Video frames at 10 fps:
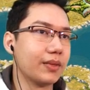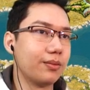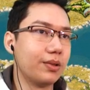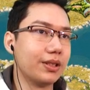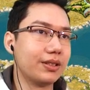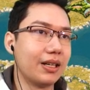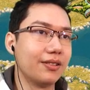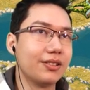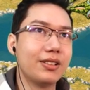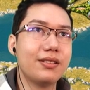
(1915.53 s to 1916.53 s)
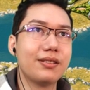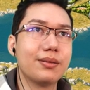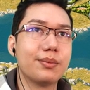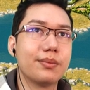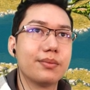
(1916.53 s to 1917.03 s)
worse houses.
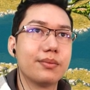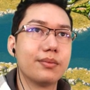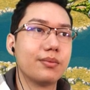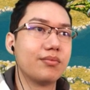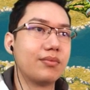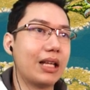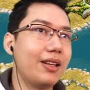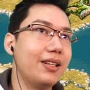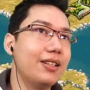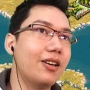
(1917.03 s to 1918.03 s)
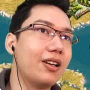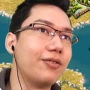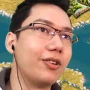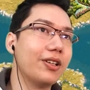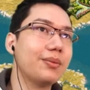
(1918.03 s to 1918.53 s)
Now they need olive
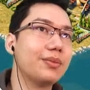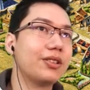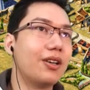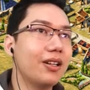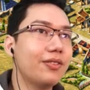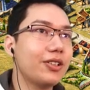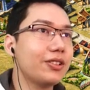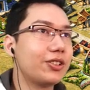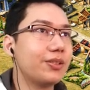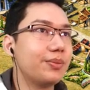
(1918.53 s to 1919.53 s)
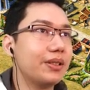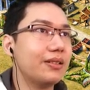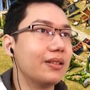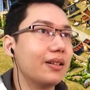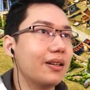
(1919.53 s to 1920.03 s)
oil. So olive oil should be...